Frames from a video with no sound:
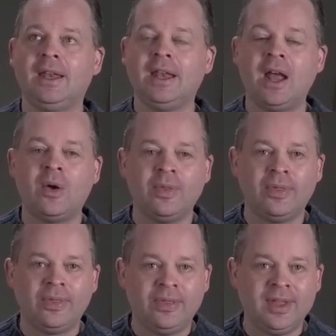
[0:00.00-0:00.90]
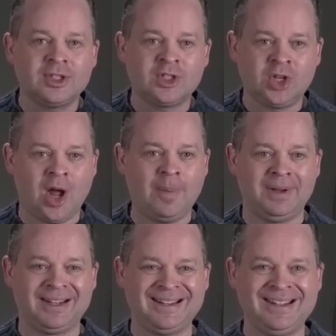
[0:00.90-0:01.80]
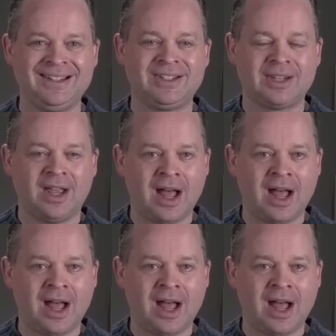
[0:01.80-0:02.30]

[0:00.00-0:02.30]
Now, this topic is